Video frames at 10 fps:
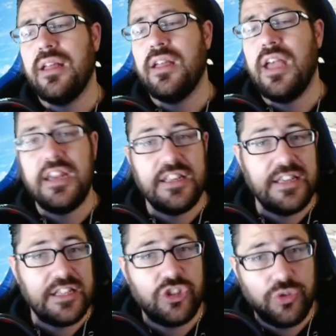and he
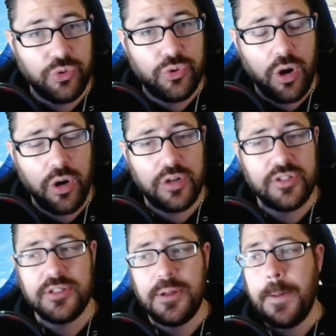nets you two
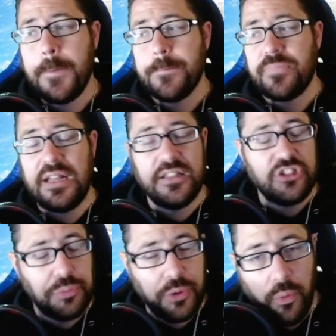cards and
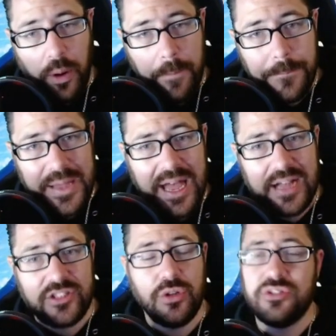you put one
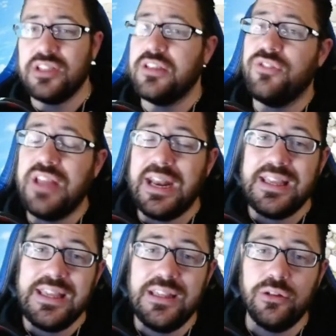back. So it's like if you got a
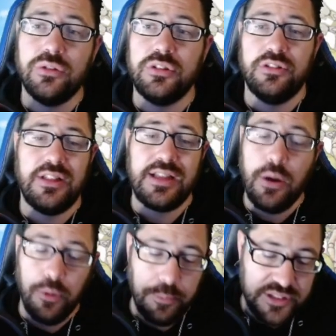heal, and you're like, I
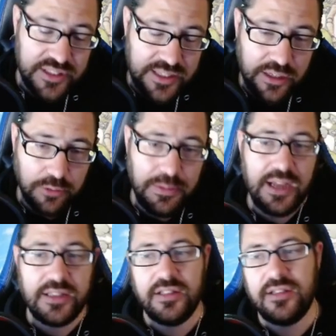want to put this heal
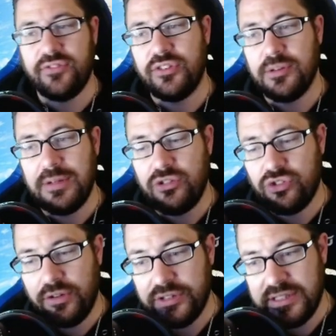back, and then if somehow you
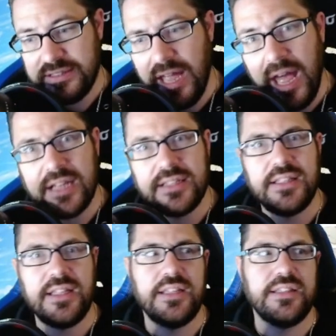shuffle the deck,
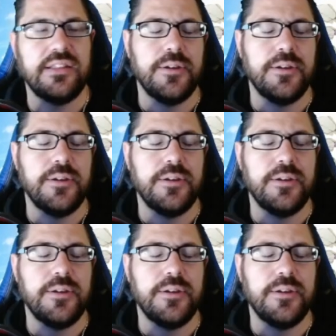then